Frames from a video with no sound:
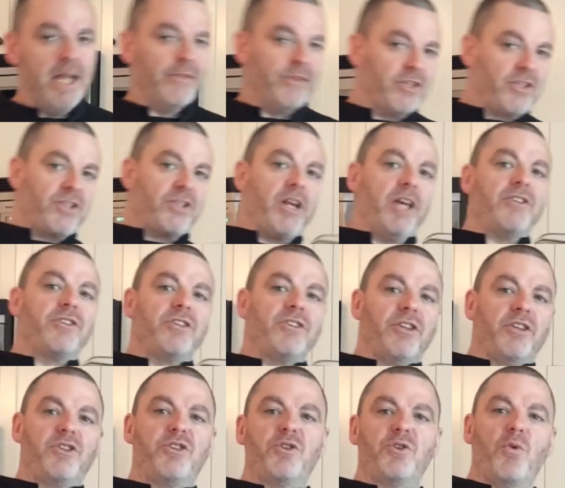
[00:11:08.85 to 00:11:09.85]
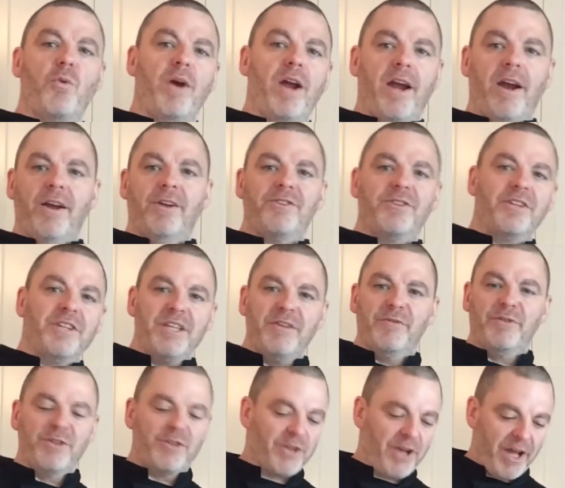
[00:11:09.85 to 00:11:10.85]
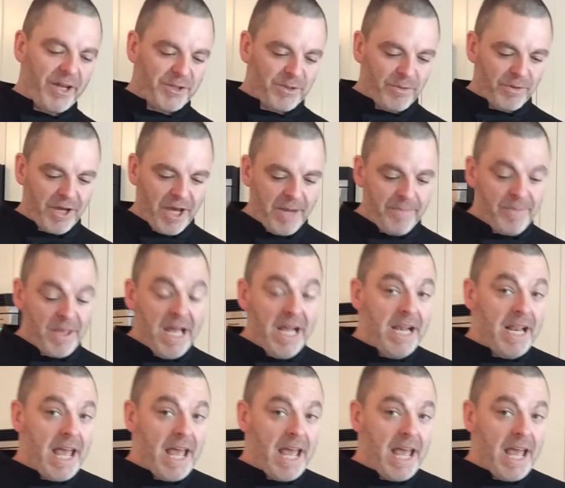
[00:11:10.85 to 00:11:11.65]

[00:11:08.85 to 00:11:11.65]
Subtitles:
This is nice because it's square, it's an even size, okay?